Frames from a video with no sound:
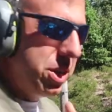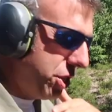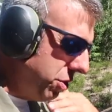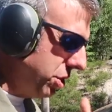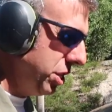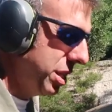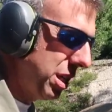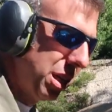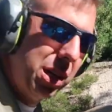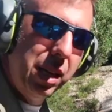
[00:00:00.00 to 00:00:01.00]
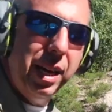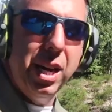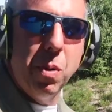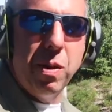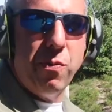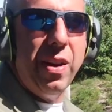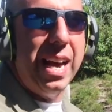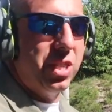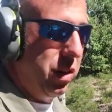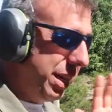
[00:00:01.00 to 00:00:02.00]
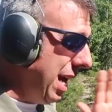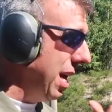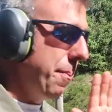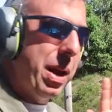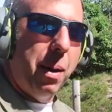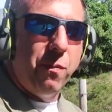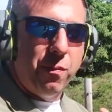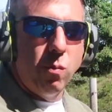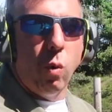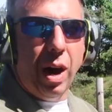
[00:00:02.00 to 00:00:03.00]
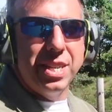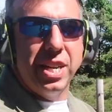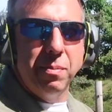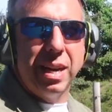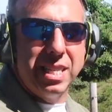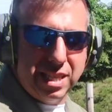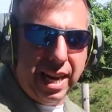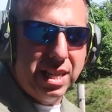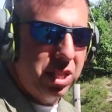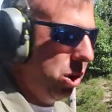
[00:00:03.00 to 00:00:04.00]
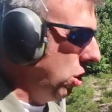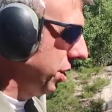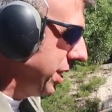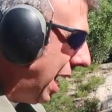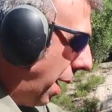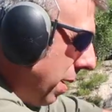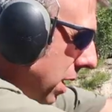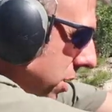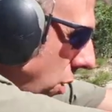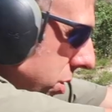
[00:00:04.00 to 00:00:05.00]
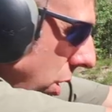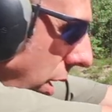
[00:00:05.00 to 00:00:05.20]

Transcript: gonna shoot just a little bit faster. Again, but I'm watching my sights the whole time. So it's